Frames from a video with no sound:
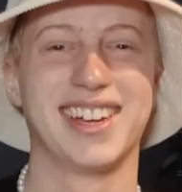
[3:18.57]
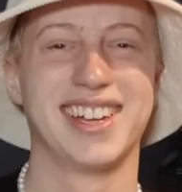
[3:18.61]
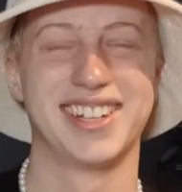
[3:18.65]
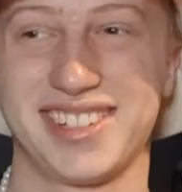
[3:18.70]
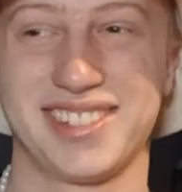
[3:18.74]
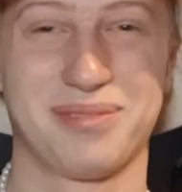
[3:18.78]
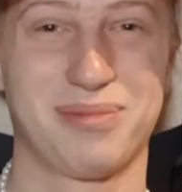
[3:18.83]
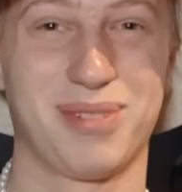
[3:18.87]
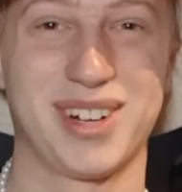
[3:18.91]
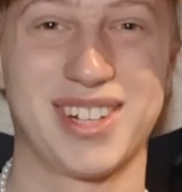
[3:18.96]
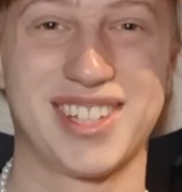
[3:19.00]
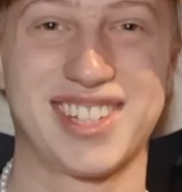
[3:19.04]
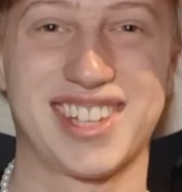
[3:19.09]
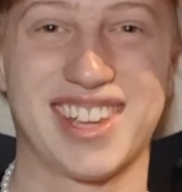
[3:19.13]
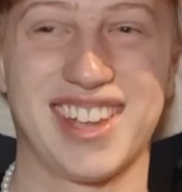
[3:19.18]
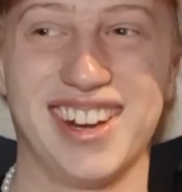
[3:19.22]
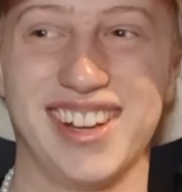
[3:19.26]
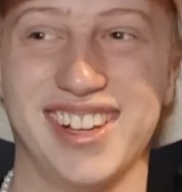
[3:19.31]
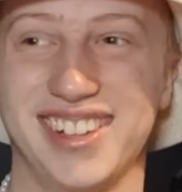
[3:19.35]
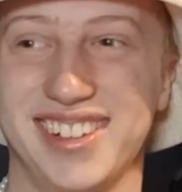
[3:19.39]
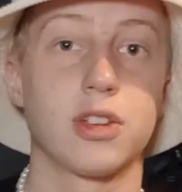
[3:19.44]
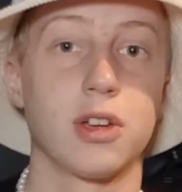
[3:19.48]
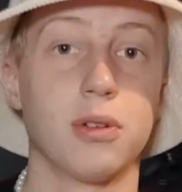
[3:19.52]
You're pretty
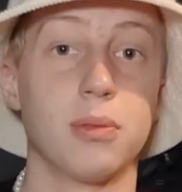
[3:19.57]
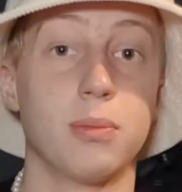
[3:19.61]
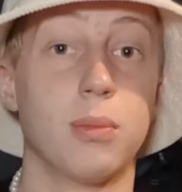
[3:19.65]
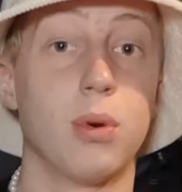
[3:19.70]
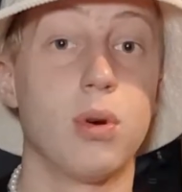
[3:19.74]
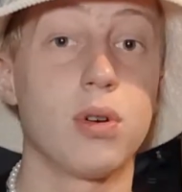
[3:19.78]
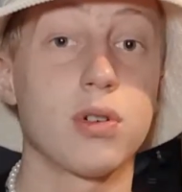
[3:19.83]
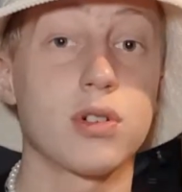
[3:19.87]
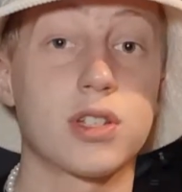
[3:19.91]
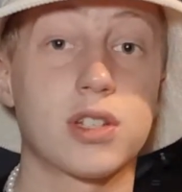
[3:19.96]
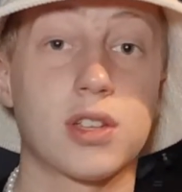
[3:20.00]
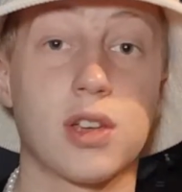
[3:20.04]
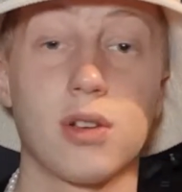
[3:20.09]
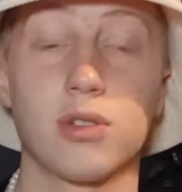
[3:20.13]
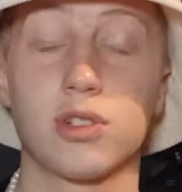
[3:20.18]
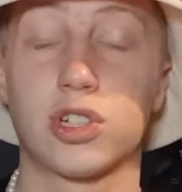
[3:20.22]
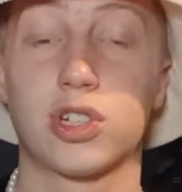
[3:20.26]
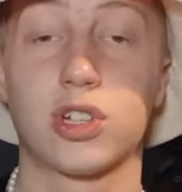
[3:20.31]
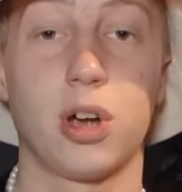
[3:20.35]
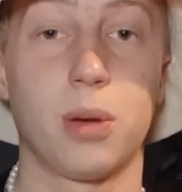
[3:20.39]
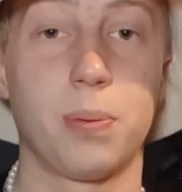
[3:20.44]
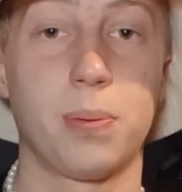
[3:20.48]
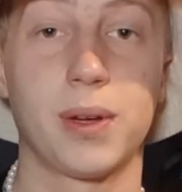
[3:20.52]
skinny. So Morgs goes
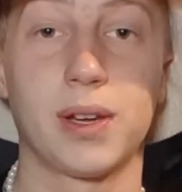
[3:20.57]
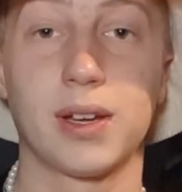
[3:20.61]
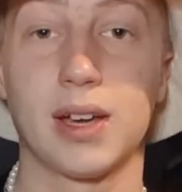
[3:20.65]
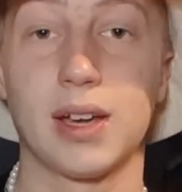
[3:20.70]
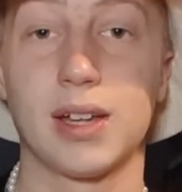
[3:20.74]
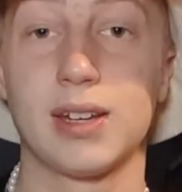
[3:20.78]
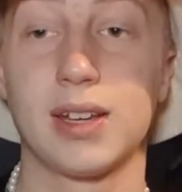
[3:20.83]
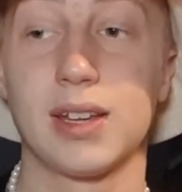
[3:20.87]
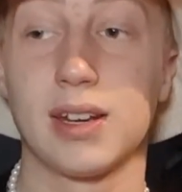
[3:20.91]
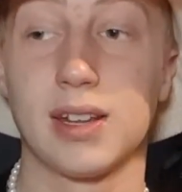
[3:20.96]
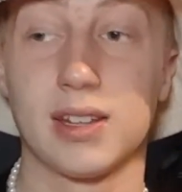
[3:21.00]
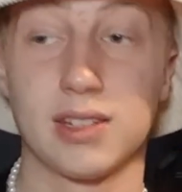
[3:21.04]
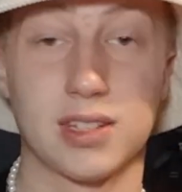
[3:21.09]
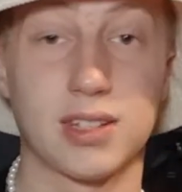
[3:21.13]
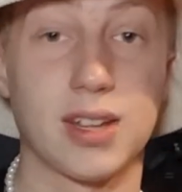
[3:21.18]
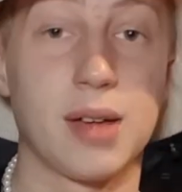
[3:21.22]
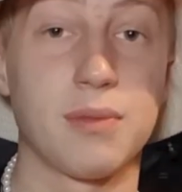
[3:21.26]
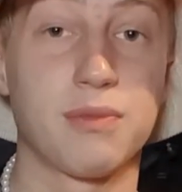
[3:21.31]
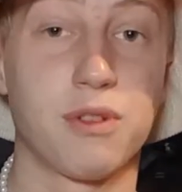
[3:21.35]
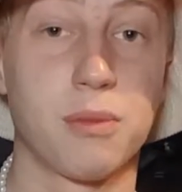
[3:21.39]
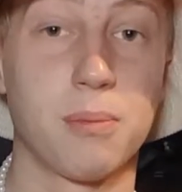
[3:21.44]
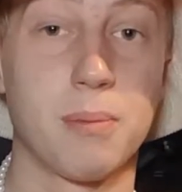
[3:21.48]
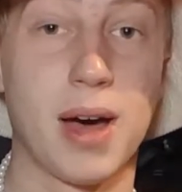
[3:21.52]
shopping and then it's
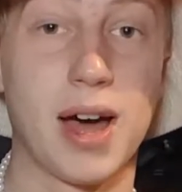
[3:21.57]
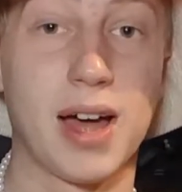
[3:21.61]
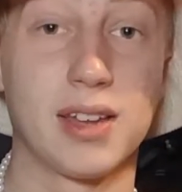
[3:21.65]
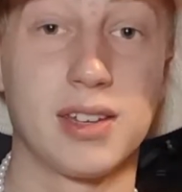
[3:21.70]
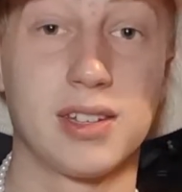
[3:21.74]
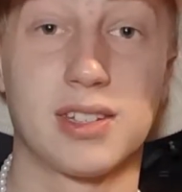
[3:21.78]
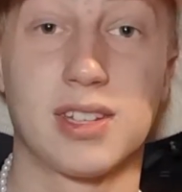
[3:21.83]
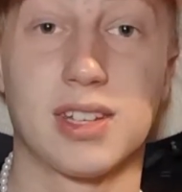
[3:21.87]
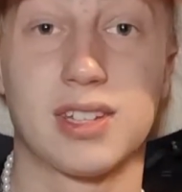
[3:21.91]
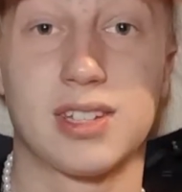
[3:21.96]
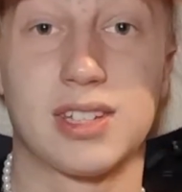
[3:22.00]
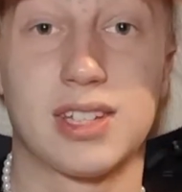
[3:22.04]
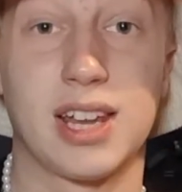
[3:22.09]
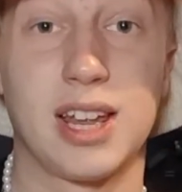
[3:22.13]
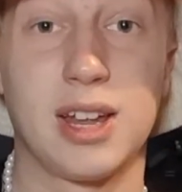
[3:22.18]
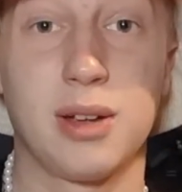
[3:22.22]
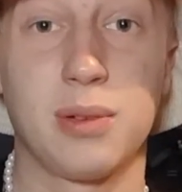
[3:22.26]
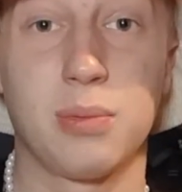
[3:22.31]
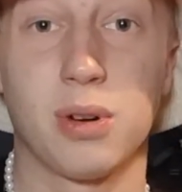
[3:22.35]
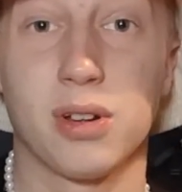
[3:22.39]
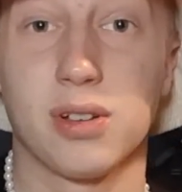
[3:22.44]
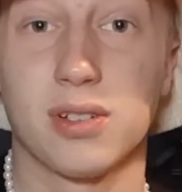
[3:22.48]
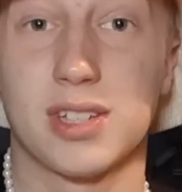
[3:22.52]
time for Martin to
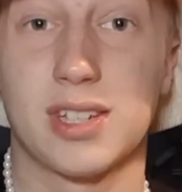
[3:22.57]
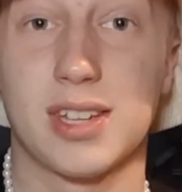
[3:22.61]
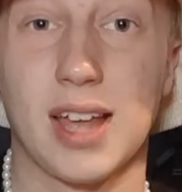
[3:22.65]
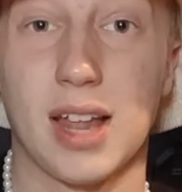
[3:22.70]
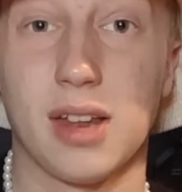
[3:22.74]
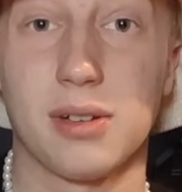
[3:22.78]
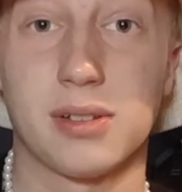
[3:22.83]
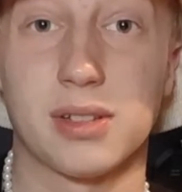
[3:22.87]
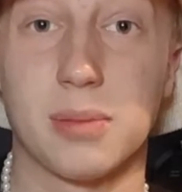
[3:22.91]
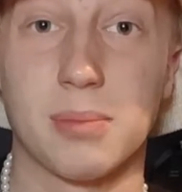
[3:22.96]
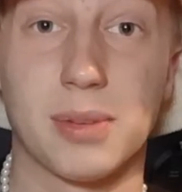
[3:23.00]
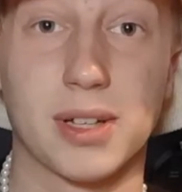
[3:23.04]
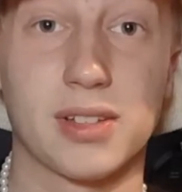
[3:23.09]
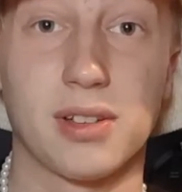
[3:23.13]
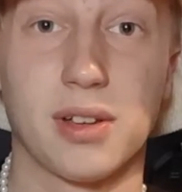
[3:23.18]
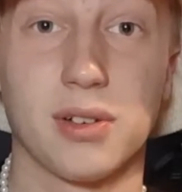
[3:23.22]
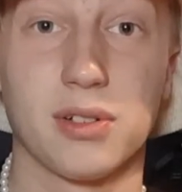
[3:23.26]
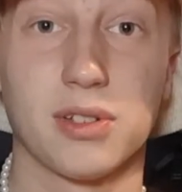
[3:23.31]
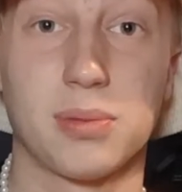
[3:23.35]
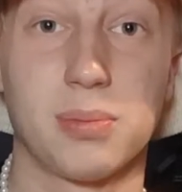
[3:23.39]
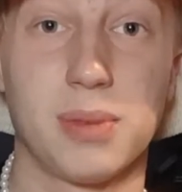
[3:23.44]
see what's yellow at the McDonald's